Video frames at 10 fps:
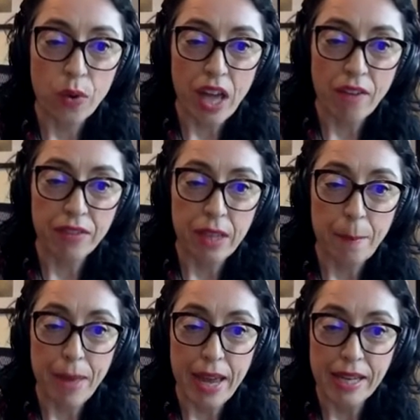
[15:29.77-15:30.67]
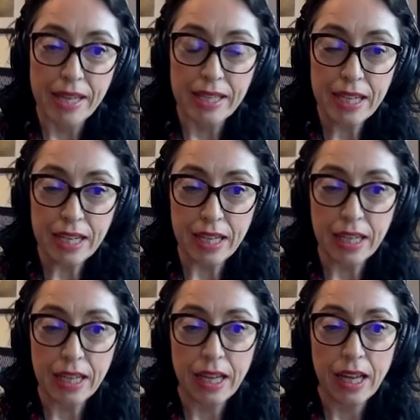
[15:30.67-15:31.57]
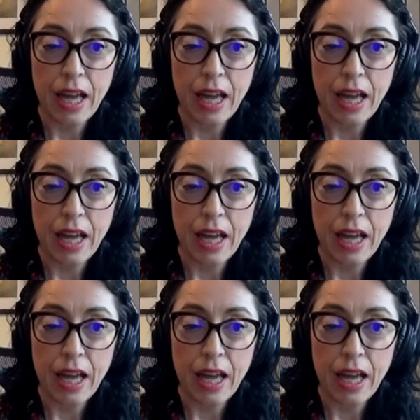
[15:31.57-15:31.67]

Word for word: we have the main city